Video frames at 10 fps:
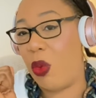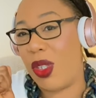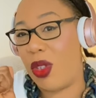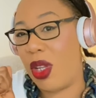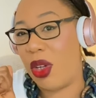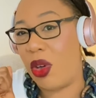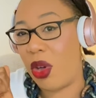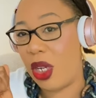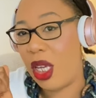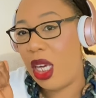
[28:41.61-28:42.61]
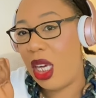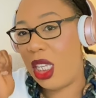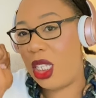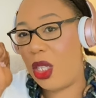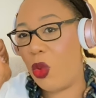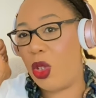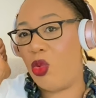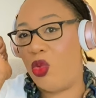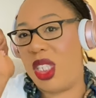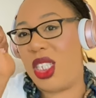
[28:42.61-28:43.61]
not a gun. He didn't want to
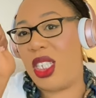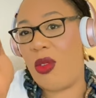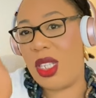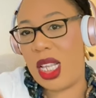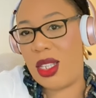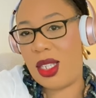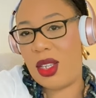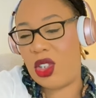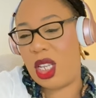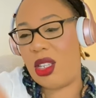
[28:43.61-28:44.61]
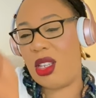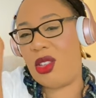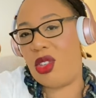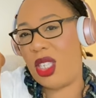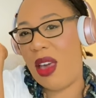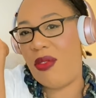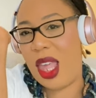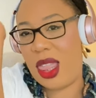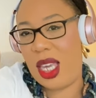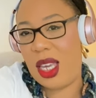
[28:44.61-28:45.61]
reach out and touch and then just have
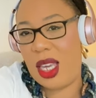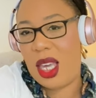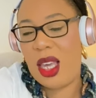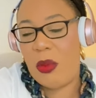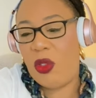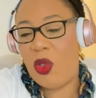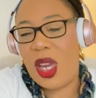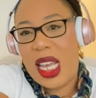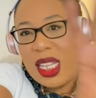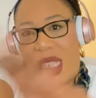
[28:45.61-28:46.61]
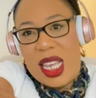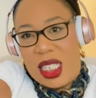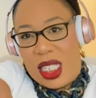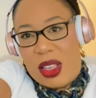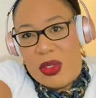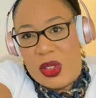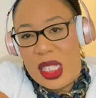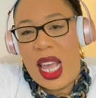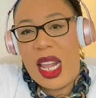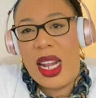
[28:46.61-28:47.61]
that thing before it attached itself to
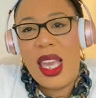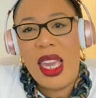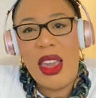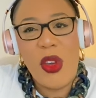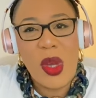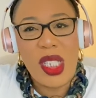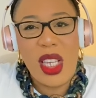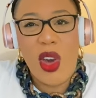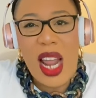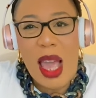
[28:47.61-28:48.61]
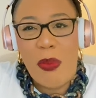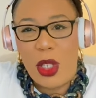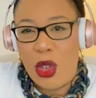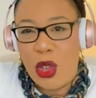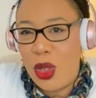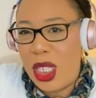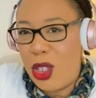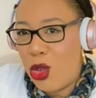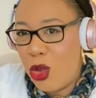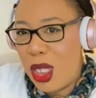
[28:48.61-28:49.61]
his hand. If it was a gun, I'd be
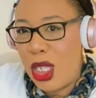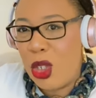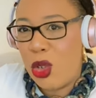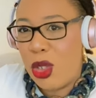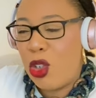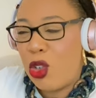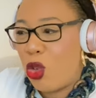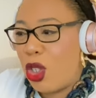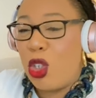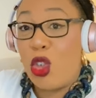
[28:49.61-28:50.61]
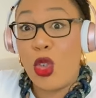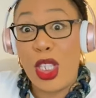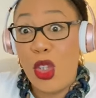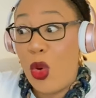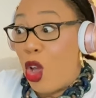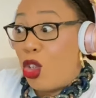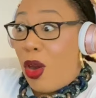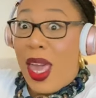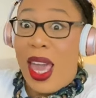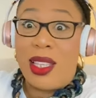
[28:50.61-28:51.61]
shooting you on
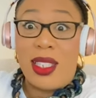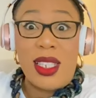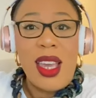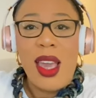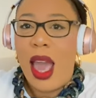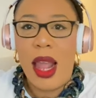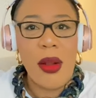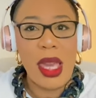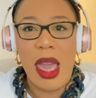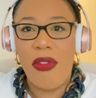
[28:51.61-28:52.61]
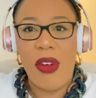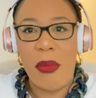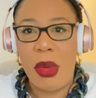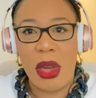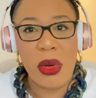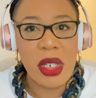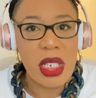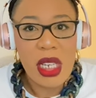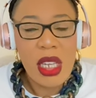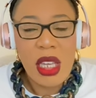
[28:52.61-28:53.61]
your exit. I don't care if I'm a good...